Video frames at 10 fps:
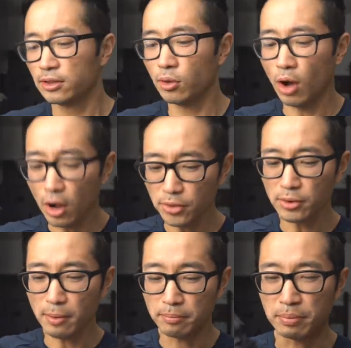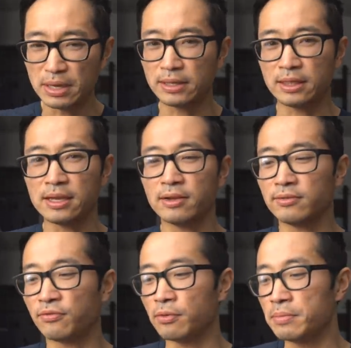The other big
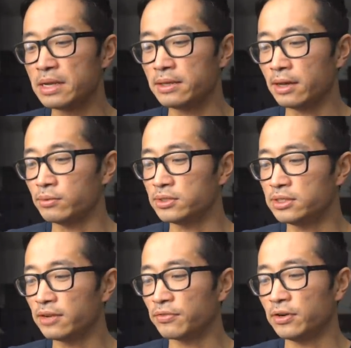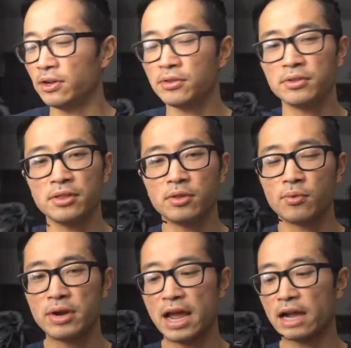thing for me that was different, other than the
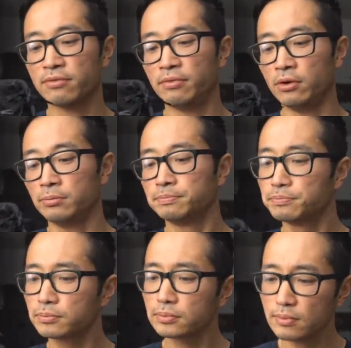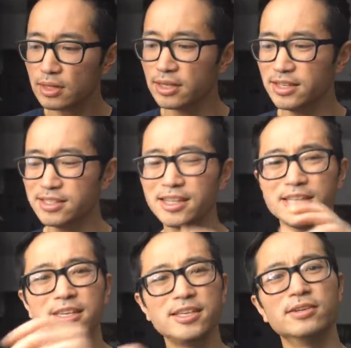React foam, is the
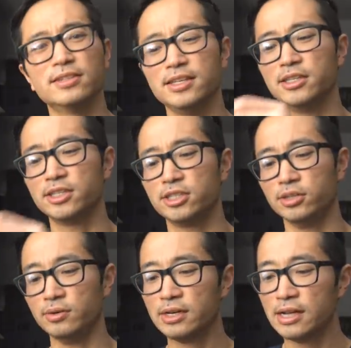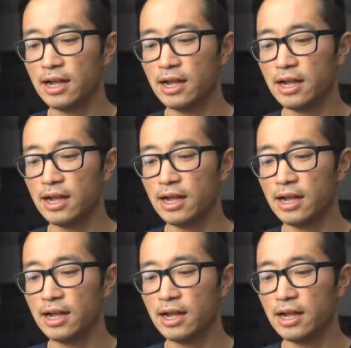heel in this shoe.